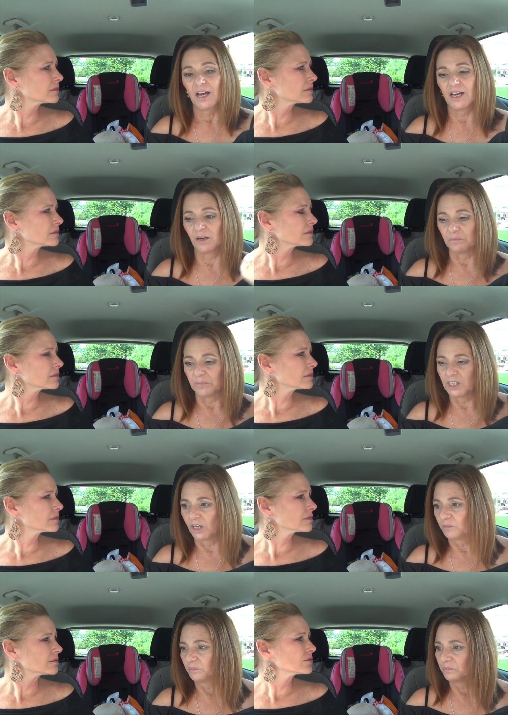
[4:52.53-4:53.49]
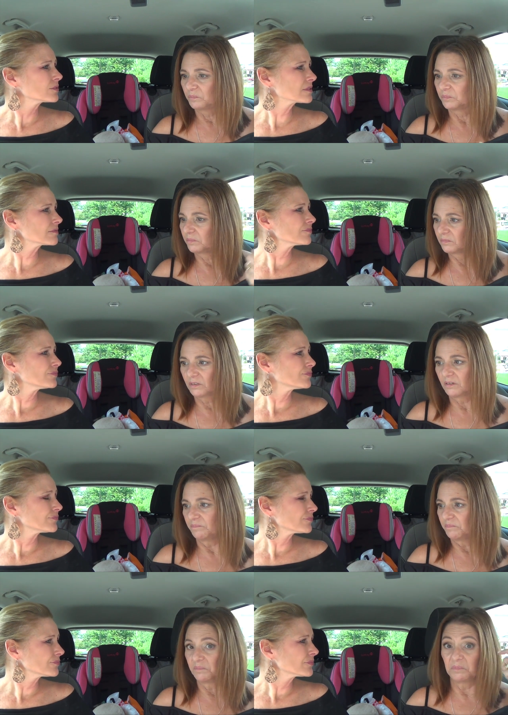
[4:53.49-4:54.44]
Speaker 1: Um, you know,
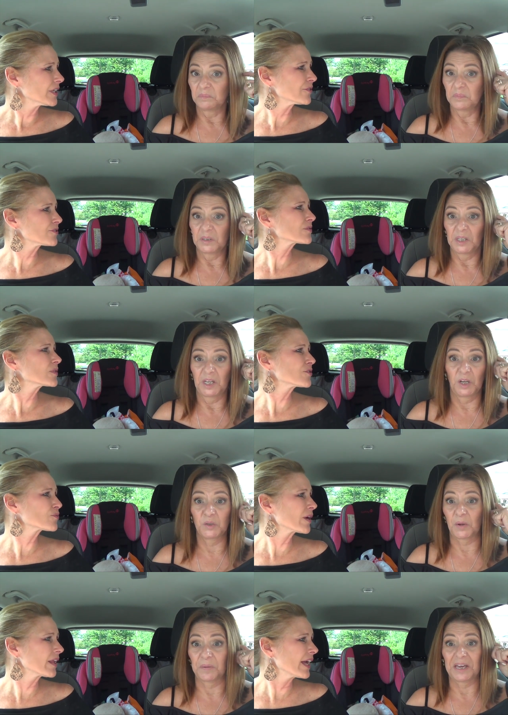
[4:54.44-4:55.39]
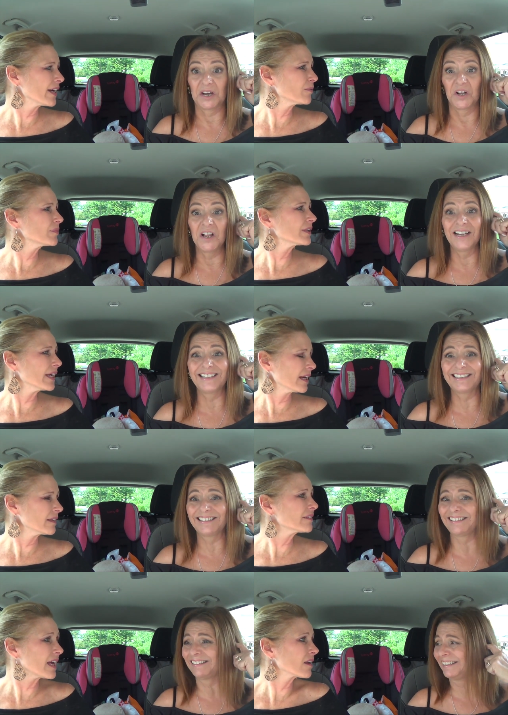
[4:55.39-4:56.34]
here's here's, a pill.
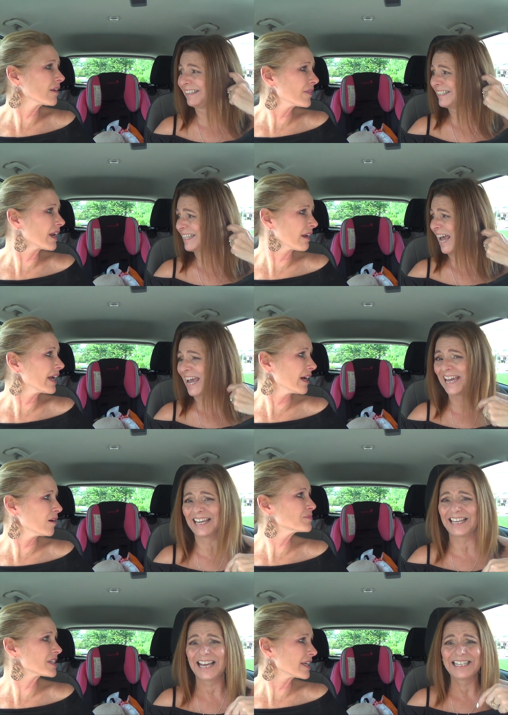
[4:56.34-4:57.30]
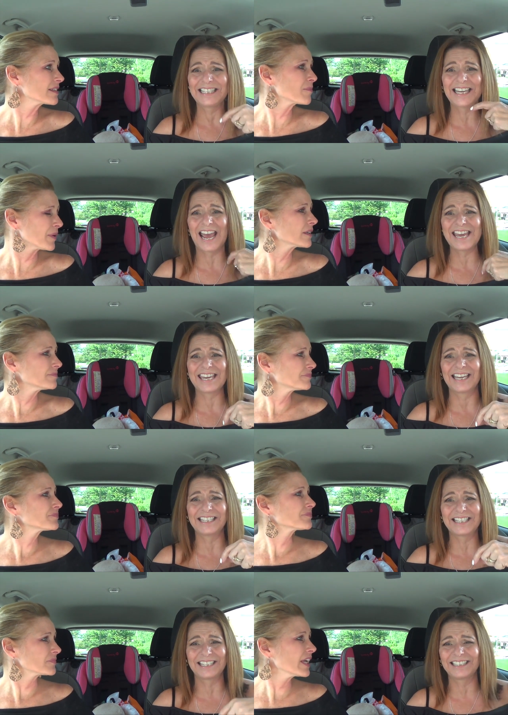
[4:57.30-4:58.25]
Yeah, that'll that'll take, help. Take take
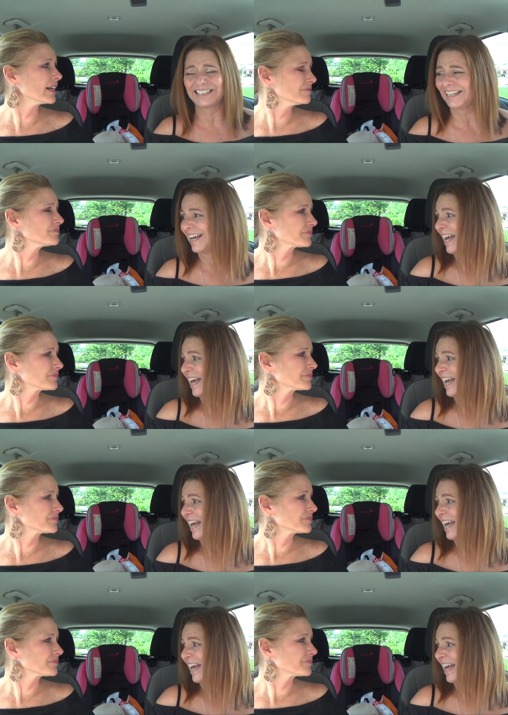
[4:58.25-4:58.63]
it. Yeah.